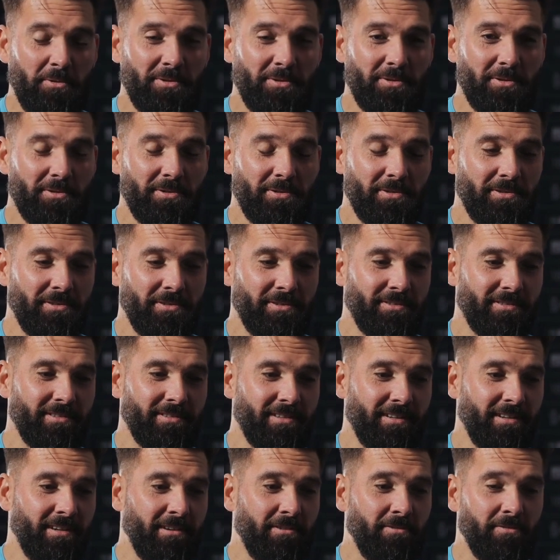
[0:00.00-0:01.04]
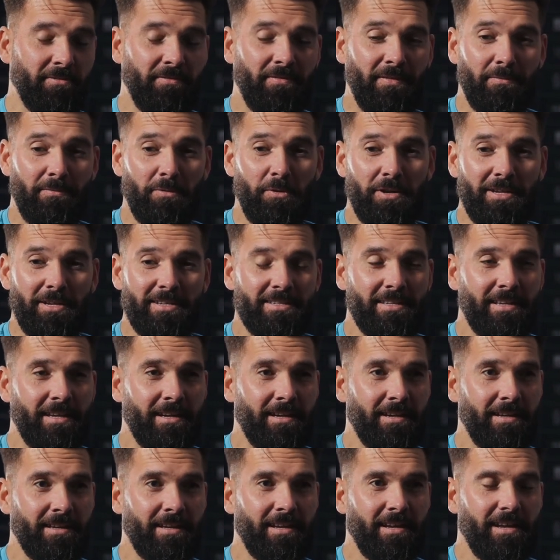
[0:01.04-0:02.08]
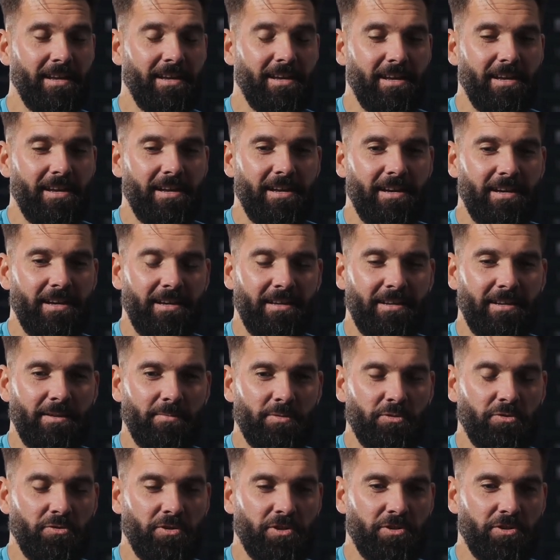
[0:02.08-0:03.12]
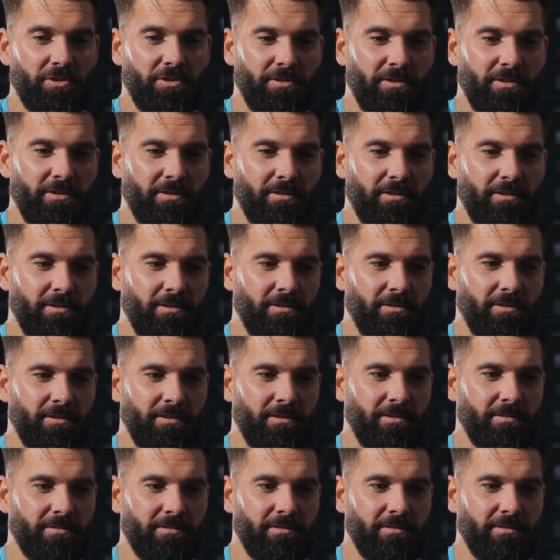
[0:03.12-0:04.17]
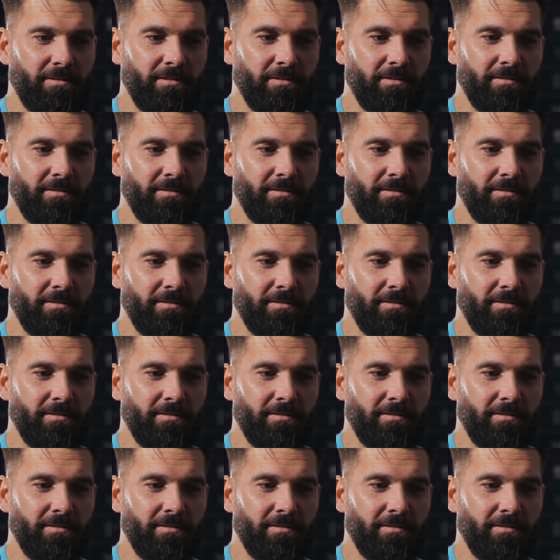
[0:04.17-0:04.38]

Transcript: know what to do. Didn't know if I'm gonna stay in Ipswich or